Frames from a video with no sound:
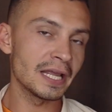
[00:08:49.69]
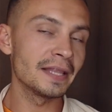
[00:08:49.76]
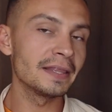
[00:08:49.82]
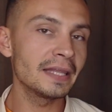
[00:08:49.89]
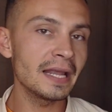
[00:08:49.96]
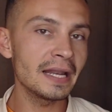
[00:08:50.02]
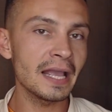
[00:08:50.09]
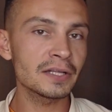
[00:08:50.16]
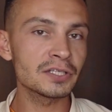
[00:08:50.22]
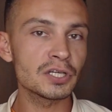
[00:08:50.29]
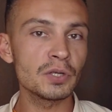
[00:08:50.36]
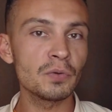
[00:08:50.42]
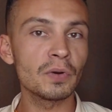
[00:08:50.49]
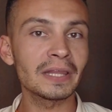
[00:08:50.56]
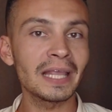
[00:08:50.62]
And then
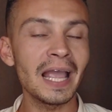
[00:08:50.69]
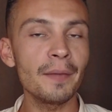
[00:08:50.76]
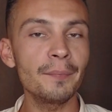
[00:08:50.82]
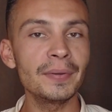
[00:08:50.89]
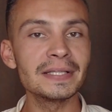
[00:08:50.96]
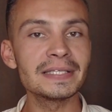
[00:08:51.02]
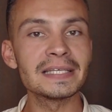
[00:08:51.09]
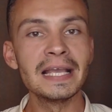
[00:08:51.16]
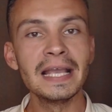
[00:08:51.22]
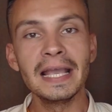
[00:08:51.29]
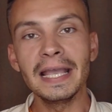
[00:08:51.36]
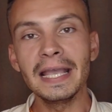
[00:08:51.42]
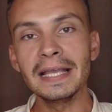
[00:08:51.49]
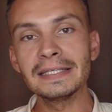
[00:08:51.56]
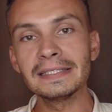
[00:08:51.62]
actually what happens
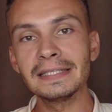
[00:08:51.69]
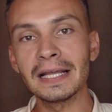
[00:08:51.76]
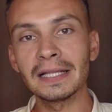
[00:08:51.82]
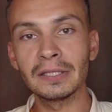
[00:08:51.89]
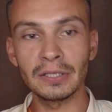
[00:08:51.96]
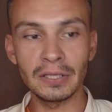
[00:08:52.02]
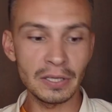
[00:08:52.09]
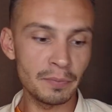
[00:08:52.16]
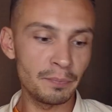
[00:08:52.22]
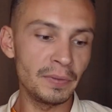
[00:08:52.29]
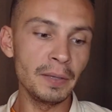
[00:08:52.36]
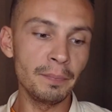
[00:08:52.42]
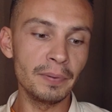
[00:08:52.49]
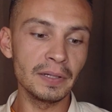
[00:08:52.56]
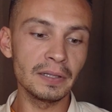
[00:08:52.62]
is that
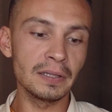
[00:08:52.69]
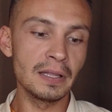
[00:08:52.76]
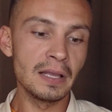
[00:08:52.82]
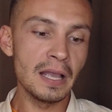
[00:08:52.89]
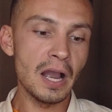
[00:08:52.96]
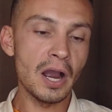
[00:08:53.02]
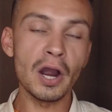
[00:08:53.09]
people